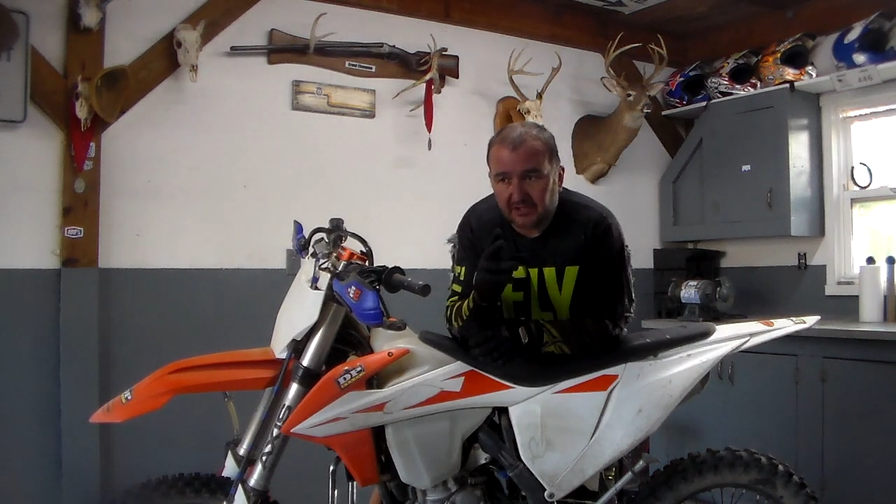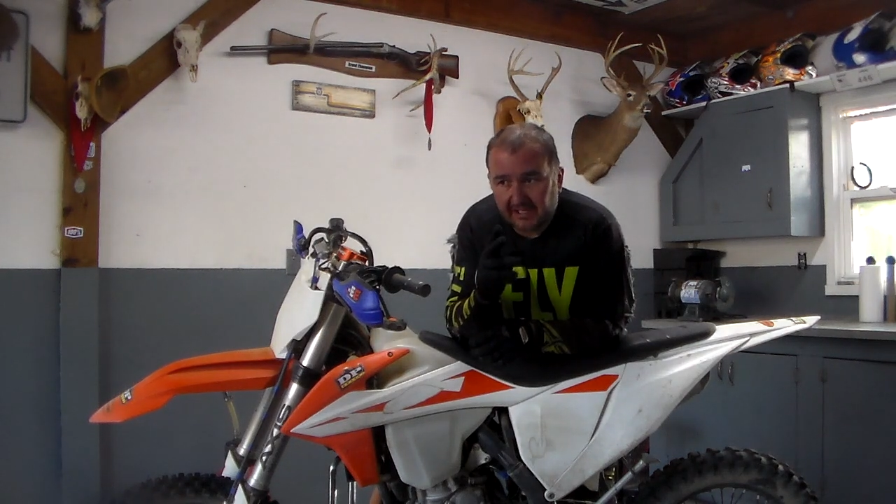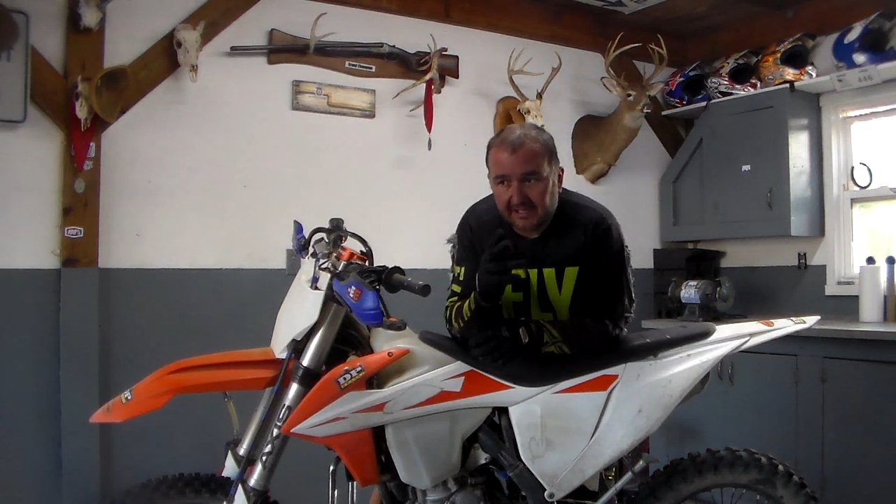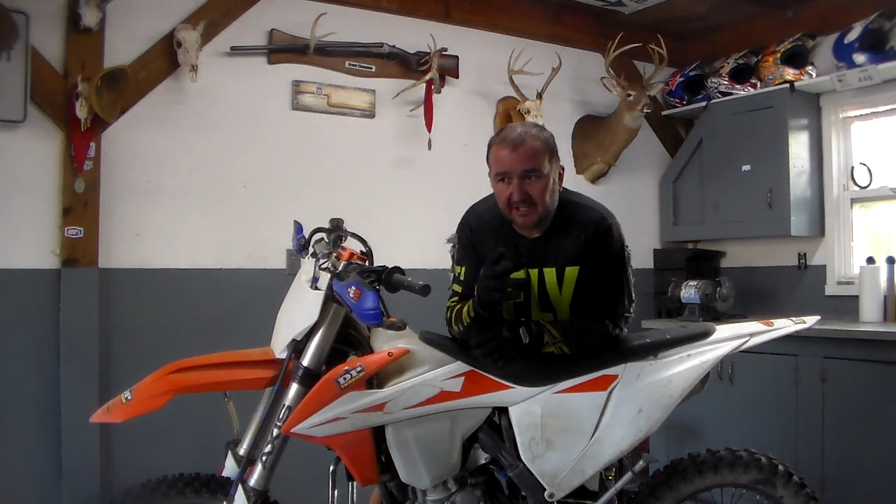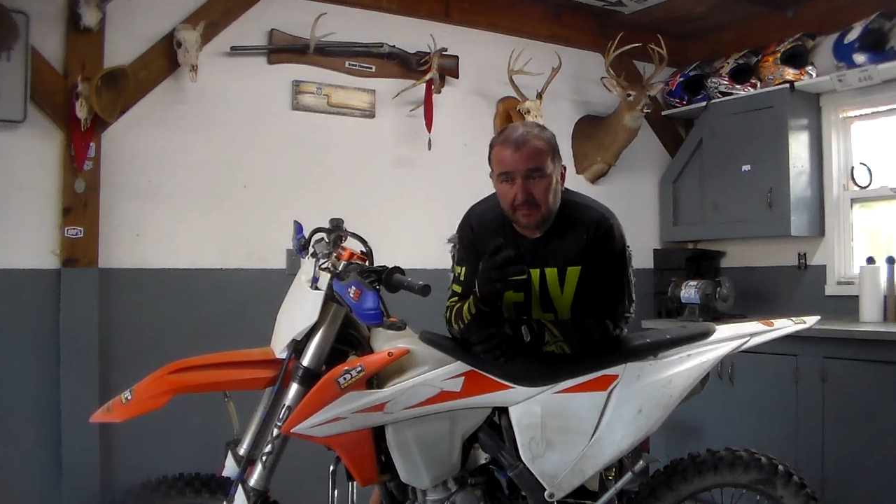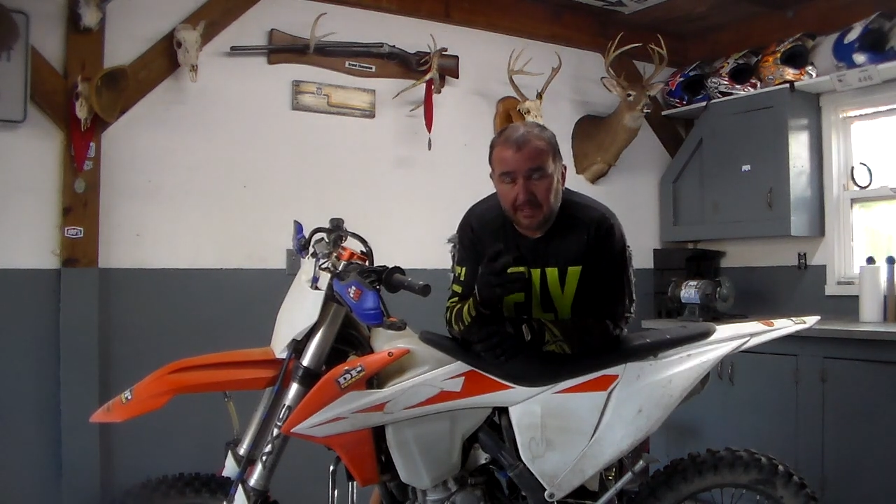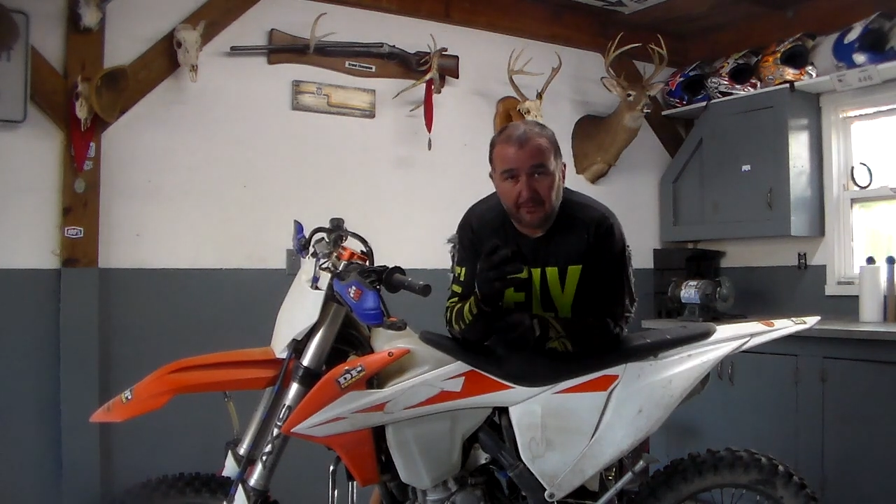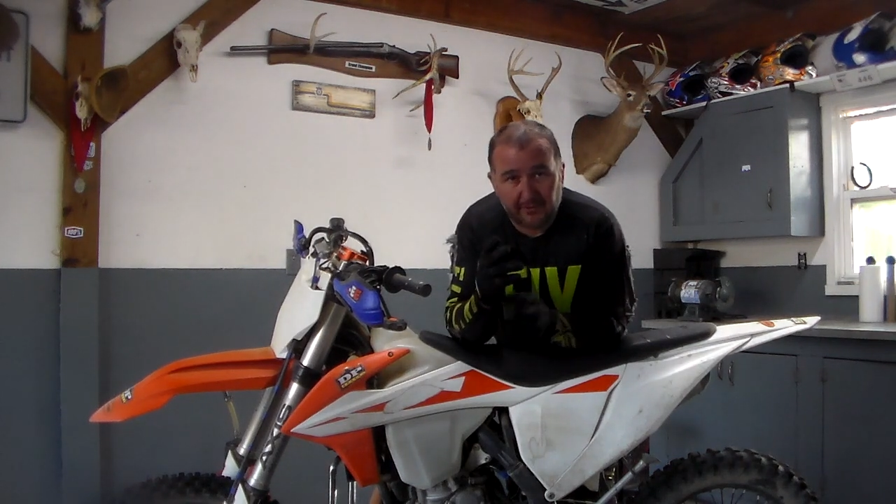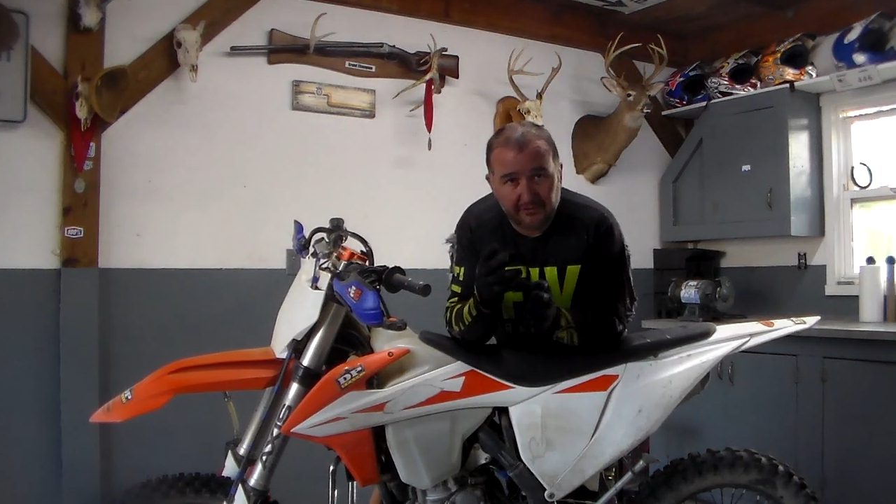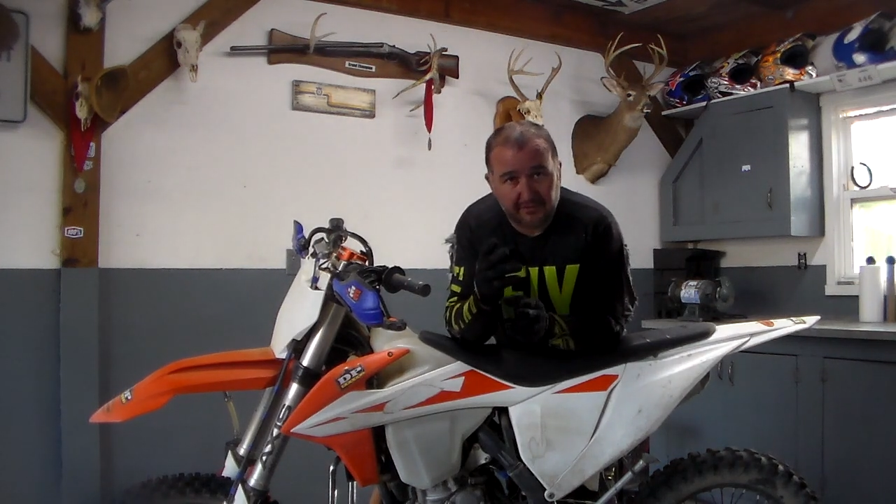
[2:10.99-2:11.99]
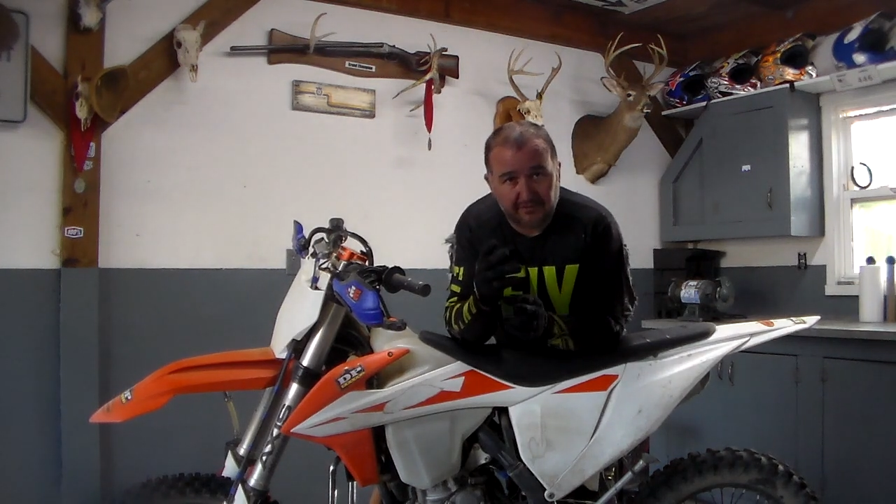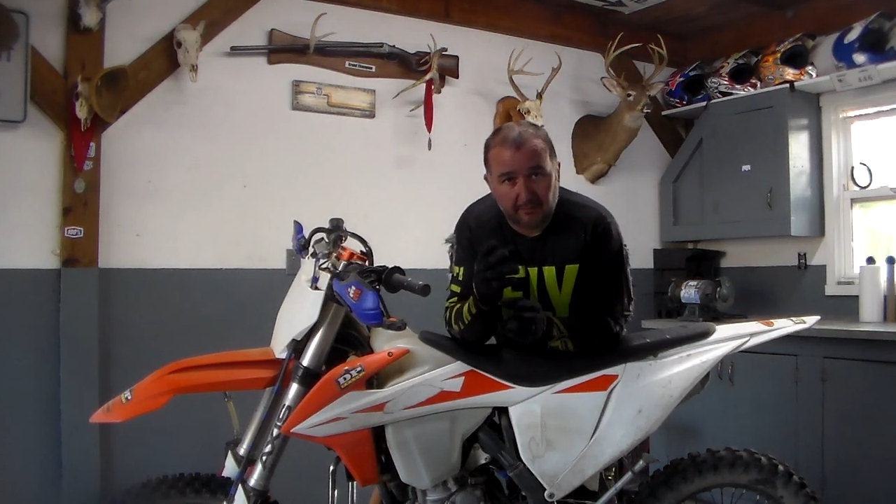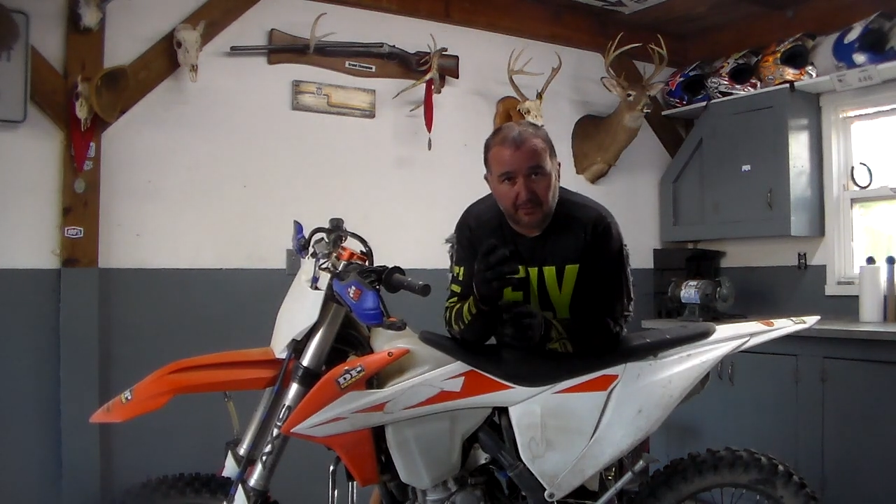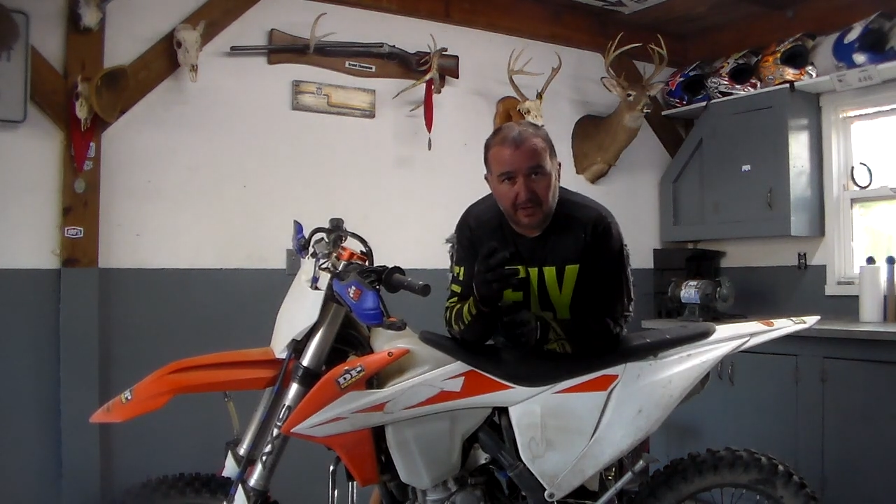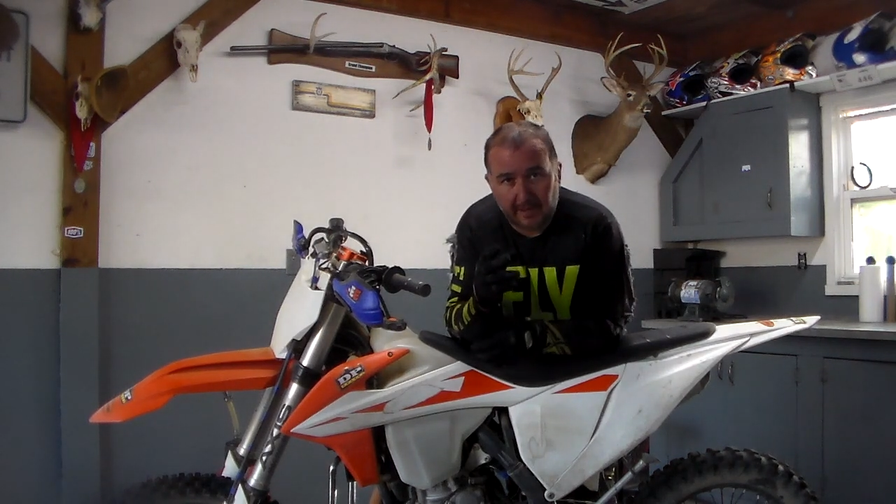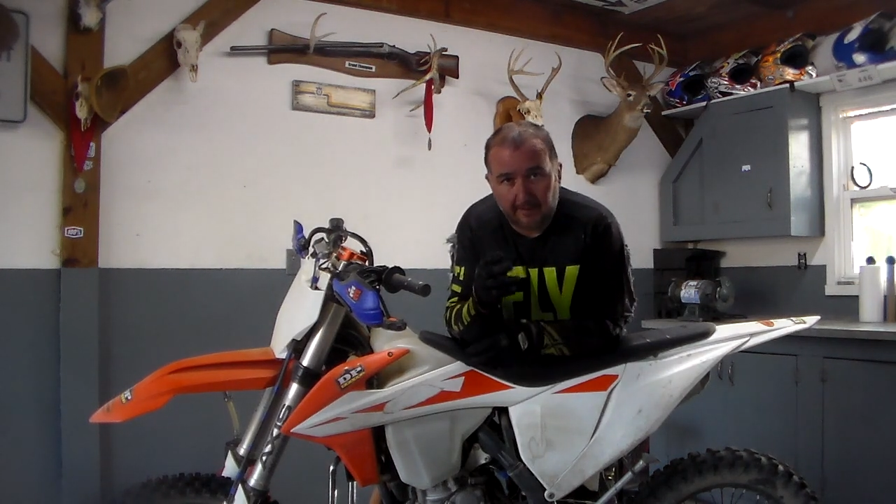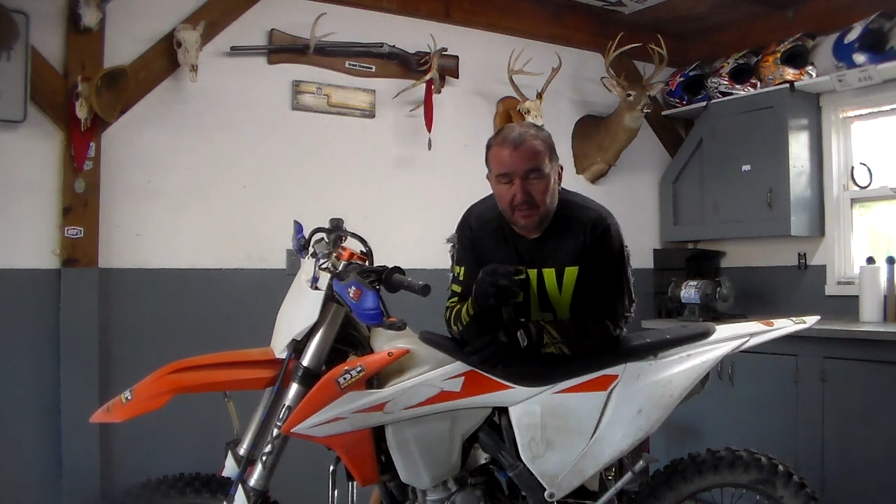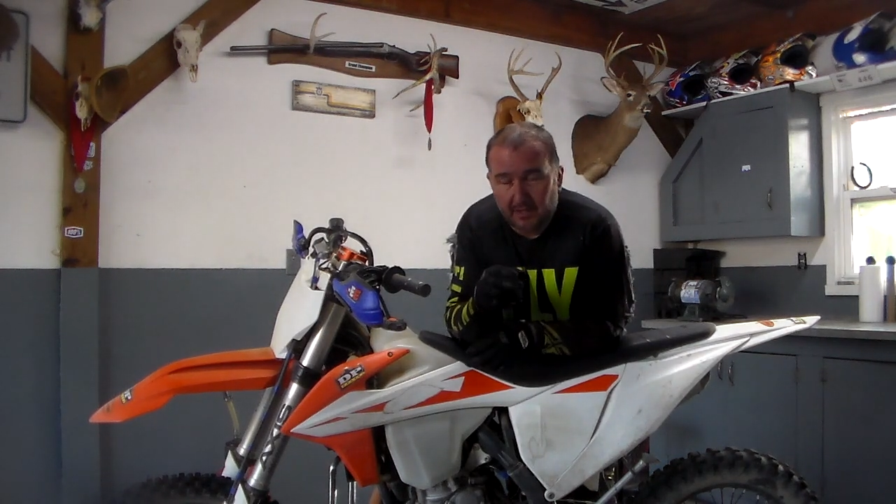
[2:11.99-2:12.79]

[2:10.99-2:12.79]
in teaching people to use the front brake,